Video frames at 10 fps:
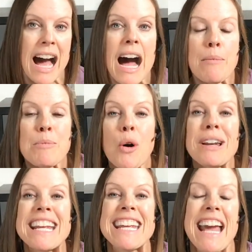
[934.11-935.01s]
I'm going
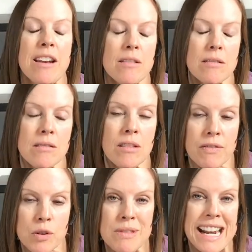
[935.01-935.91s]
to get the
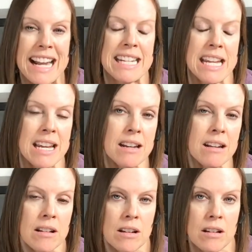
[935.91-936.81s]
food that I need